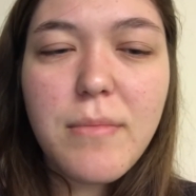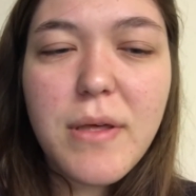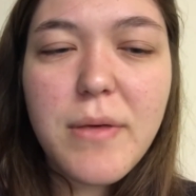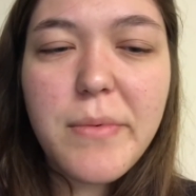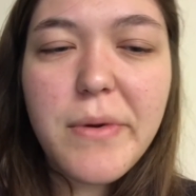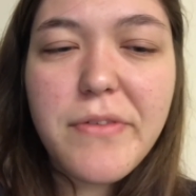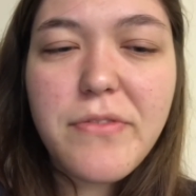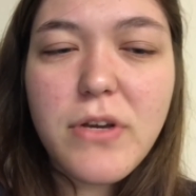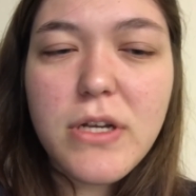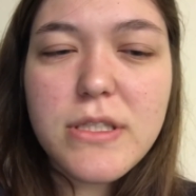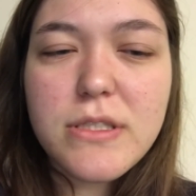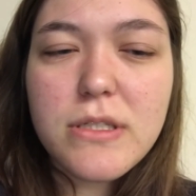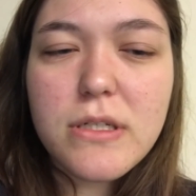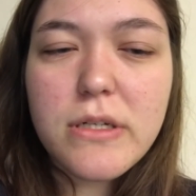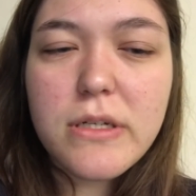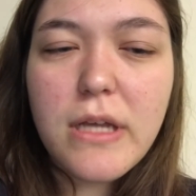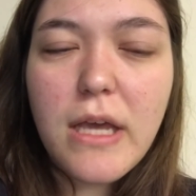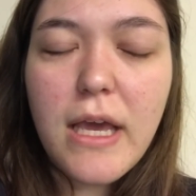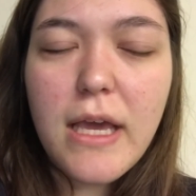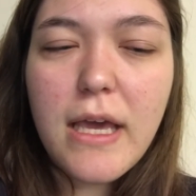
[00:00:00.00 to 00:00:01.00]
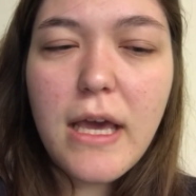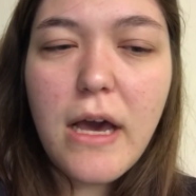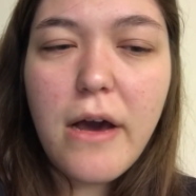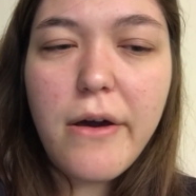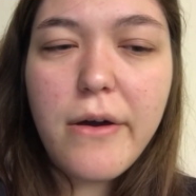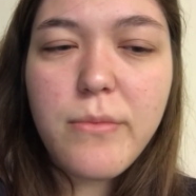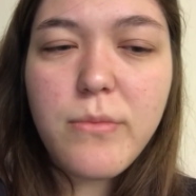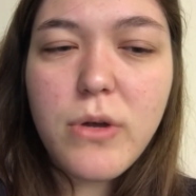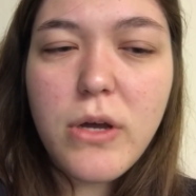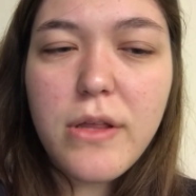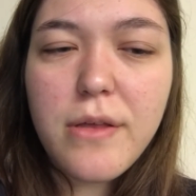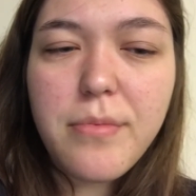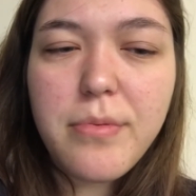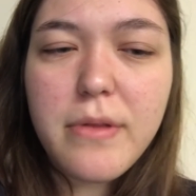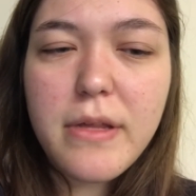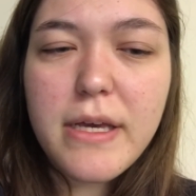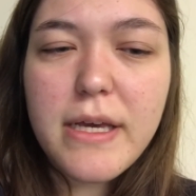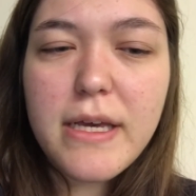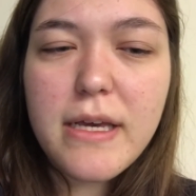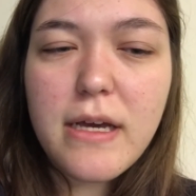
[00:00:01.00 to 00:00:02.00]
me and my friends are gonna hang out and probably
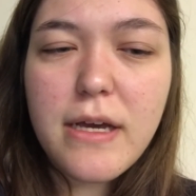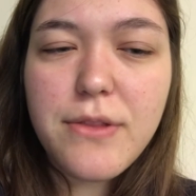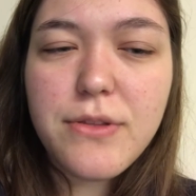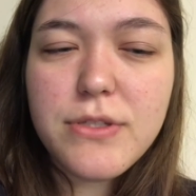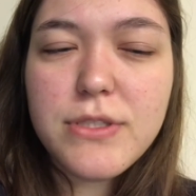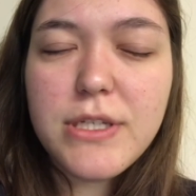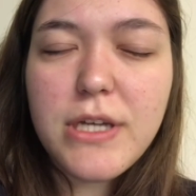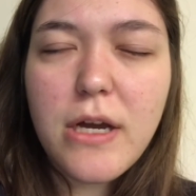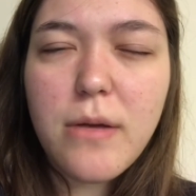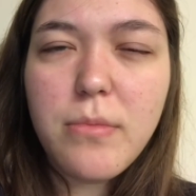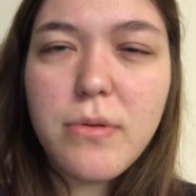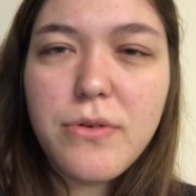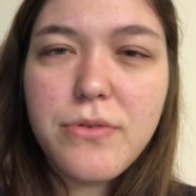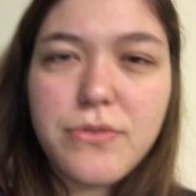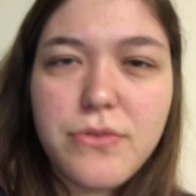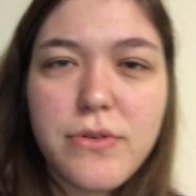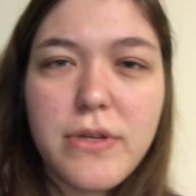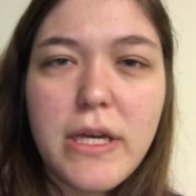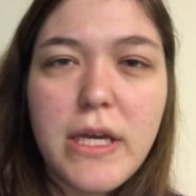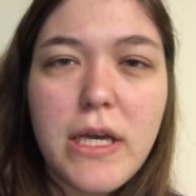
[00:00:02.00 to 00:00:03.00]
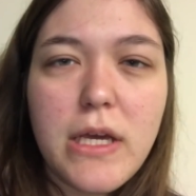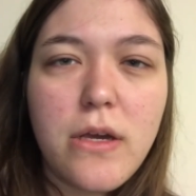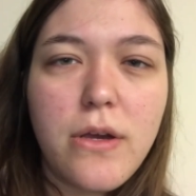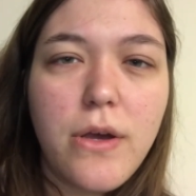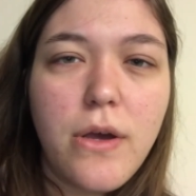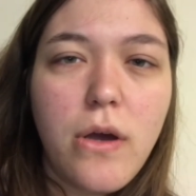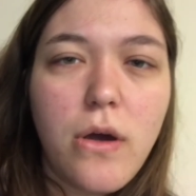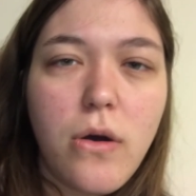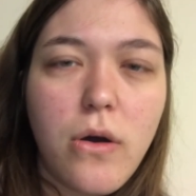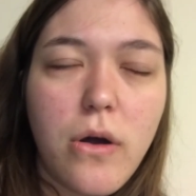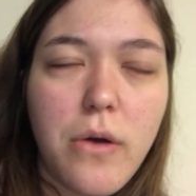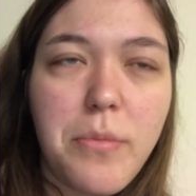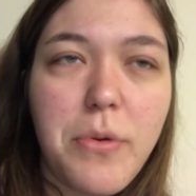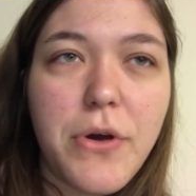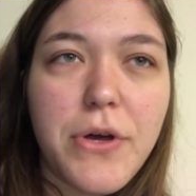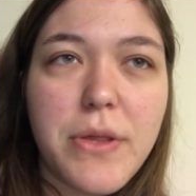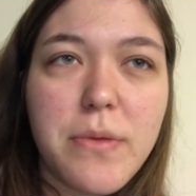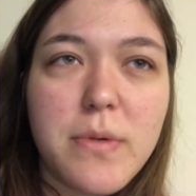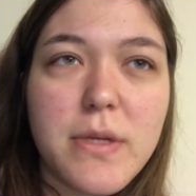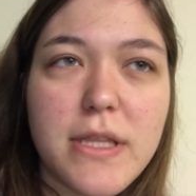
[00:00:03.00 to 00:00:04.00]
play either Diablo 3 or
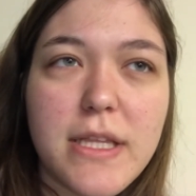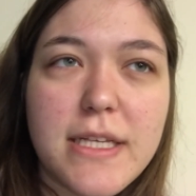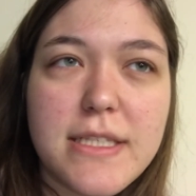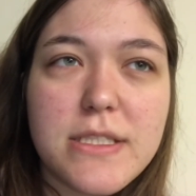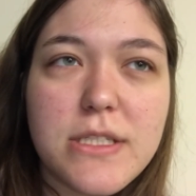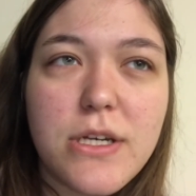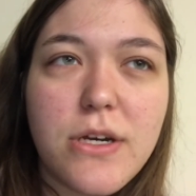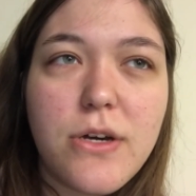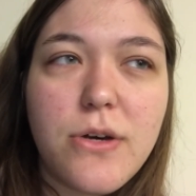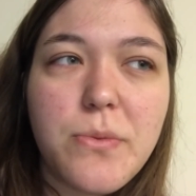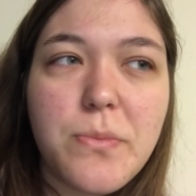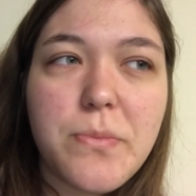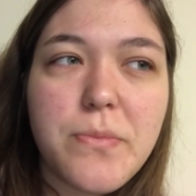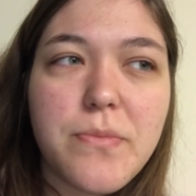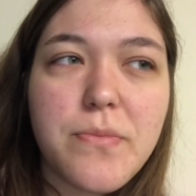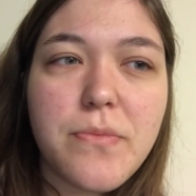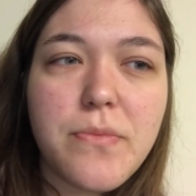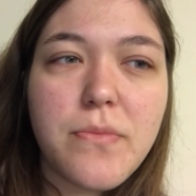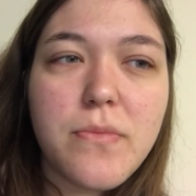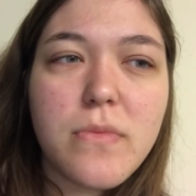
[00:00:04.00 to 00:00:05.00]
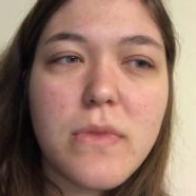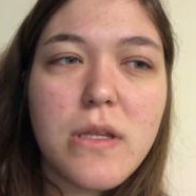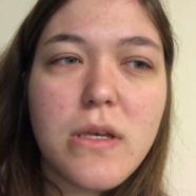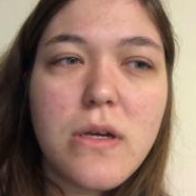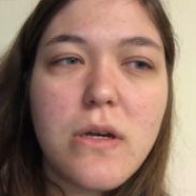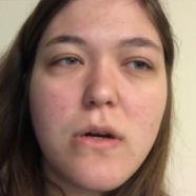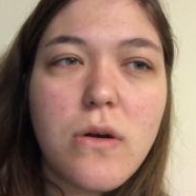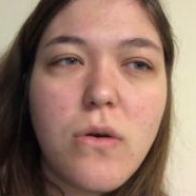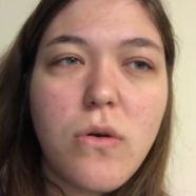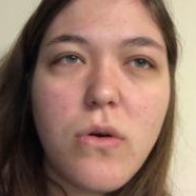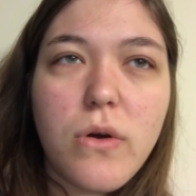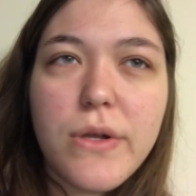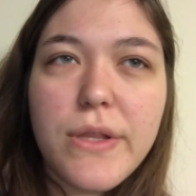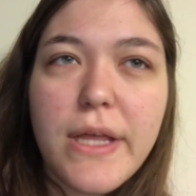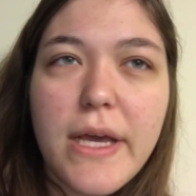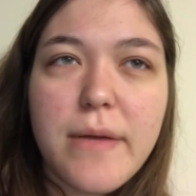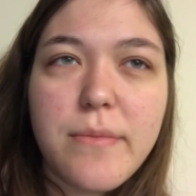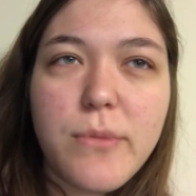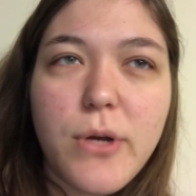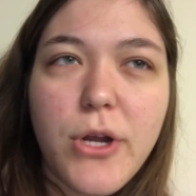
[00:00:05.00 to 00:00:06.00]
Pokemon Let's Go. Or,
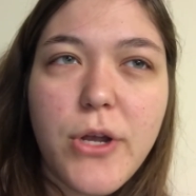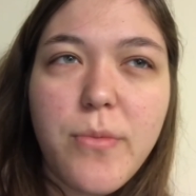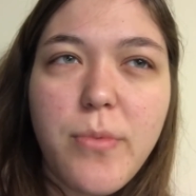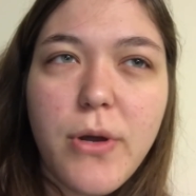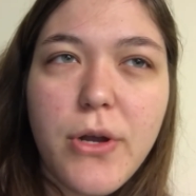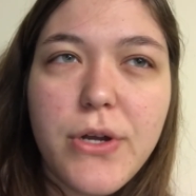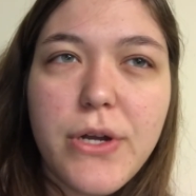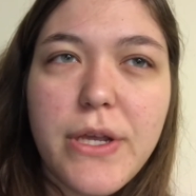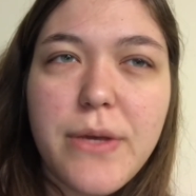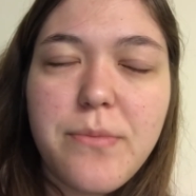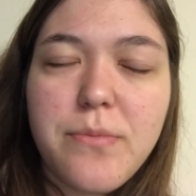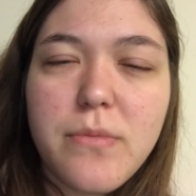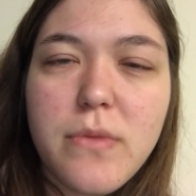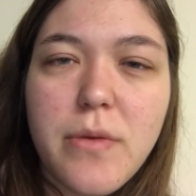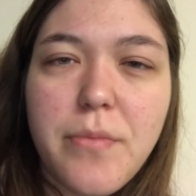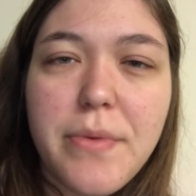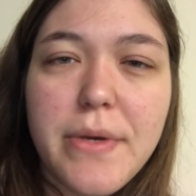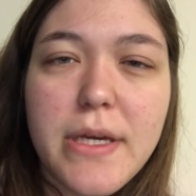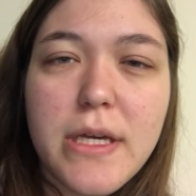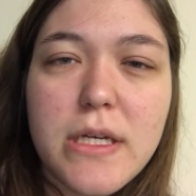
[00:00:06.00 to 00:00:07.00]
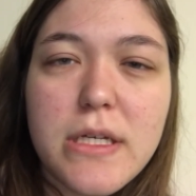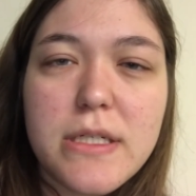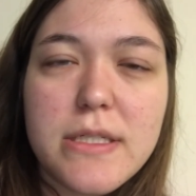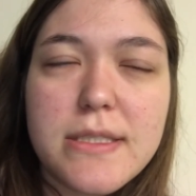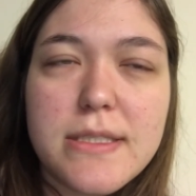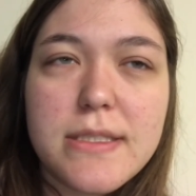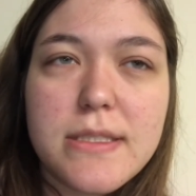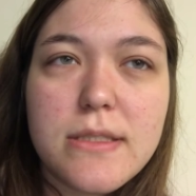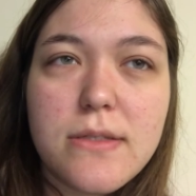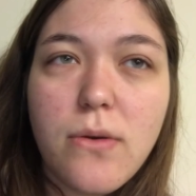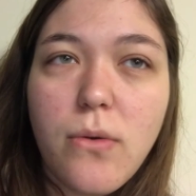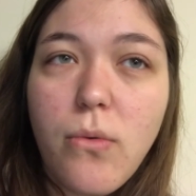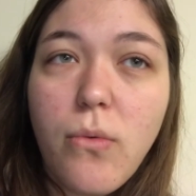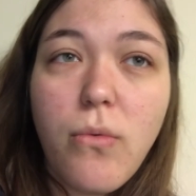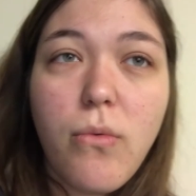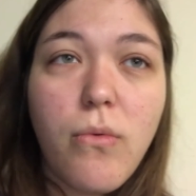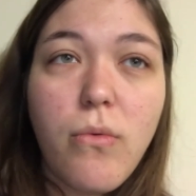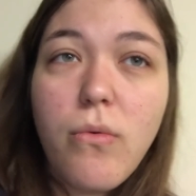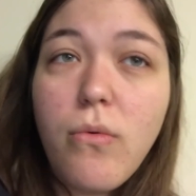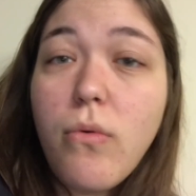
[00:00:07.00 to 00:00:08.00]
like, Mario Party. Because,
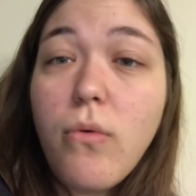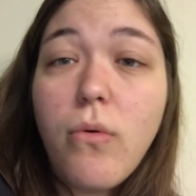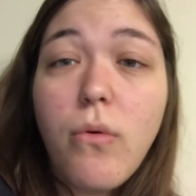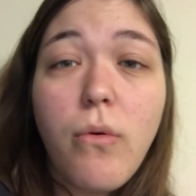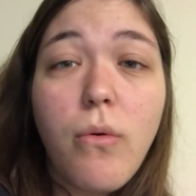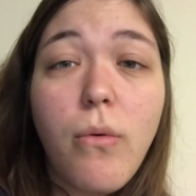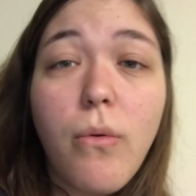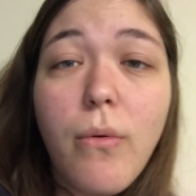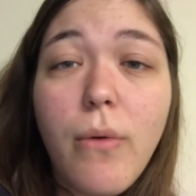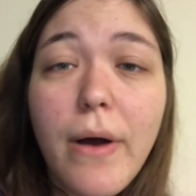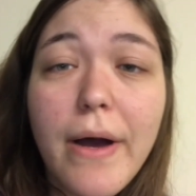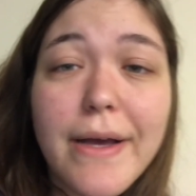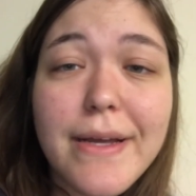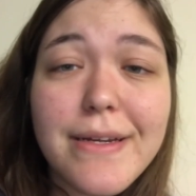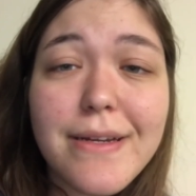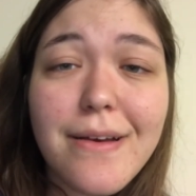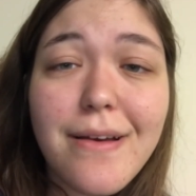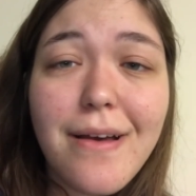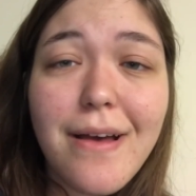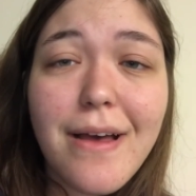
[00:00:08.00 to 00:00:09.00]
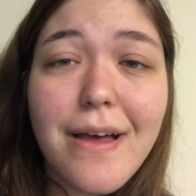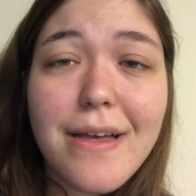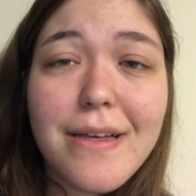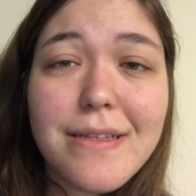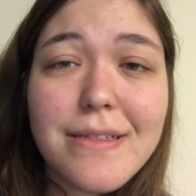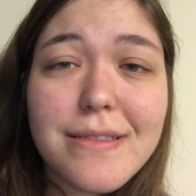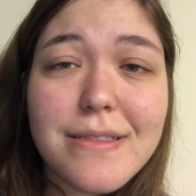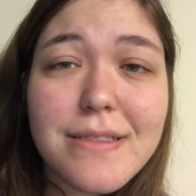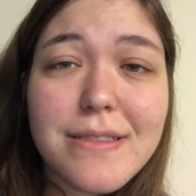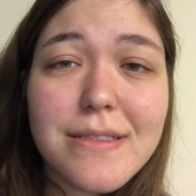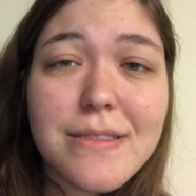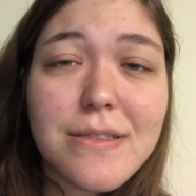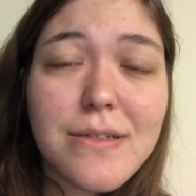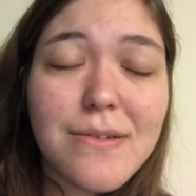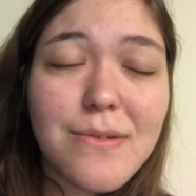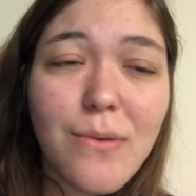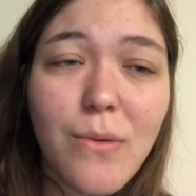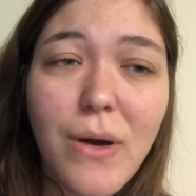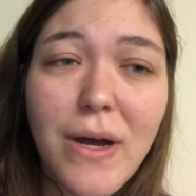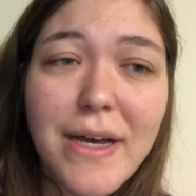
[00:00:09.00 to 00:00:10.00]
why not?
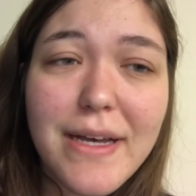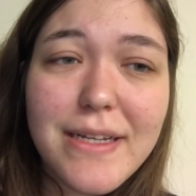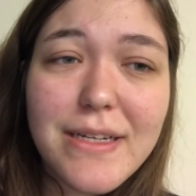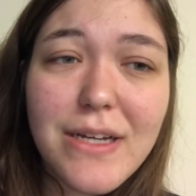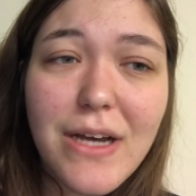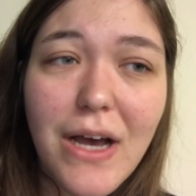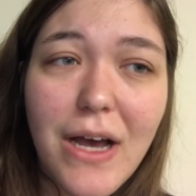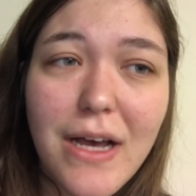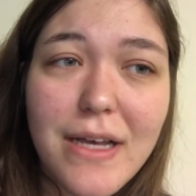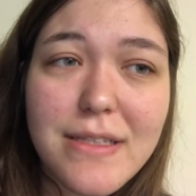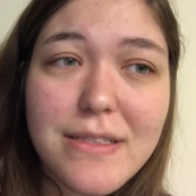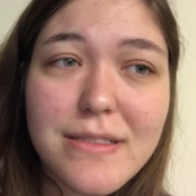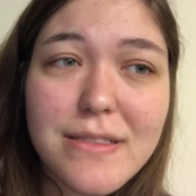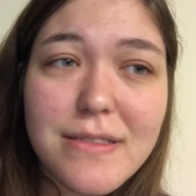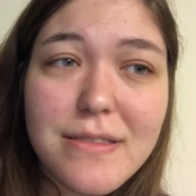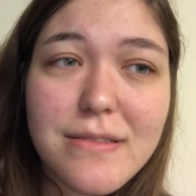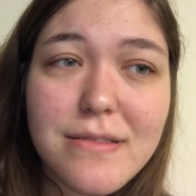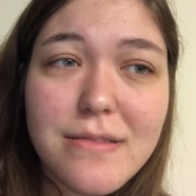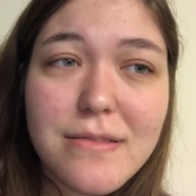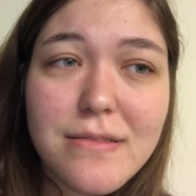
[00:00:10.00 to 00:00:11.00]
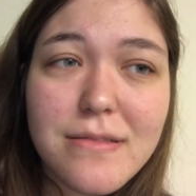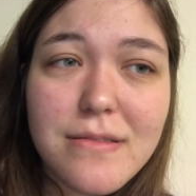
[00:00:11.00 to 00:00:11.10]
Why not?